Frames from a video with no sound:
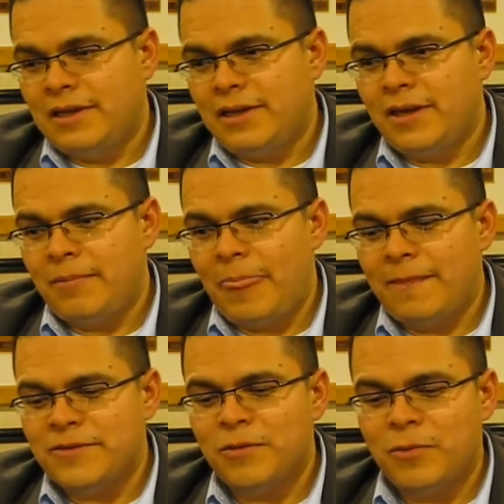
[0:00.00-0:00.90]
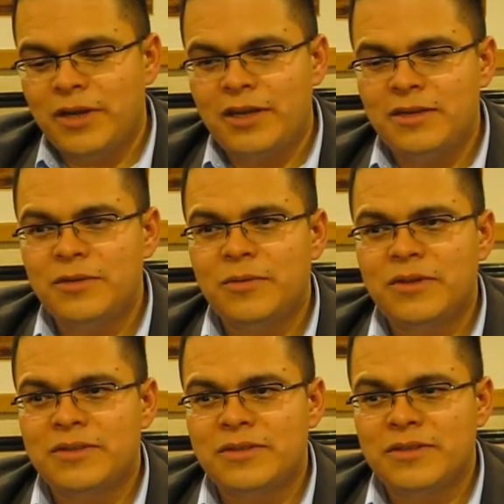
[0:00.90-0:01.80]
And so what I do
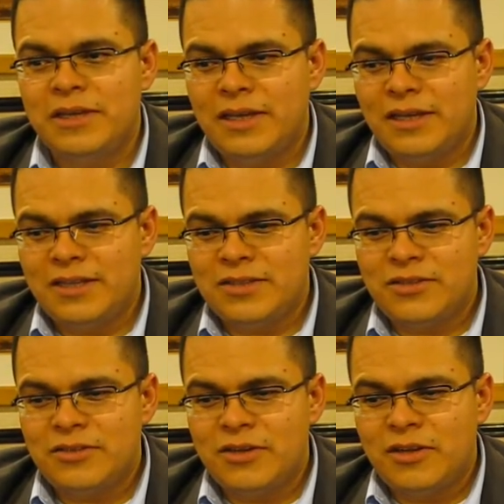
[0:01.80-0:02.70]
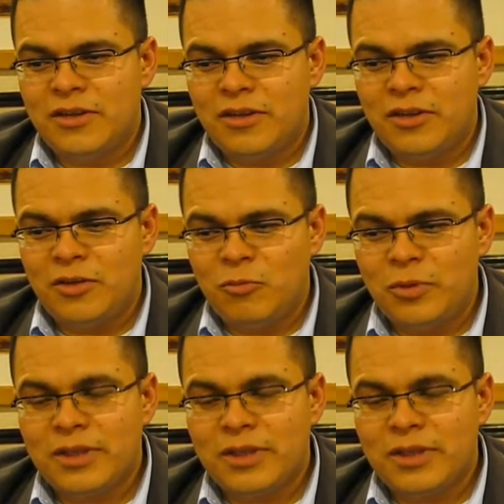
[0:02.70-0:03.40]
is, with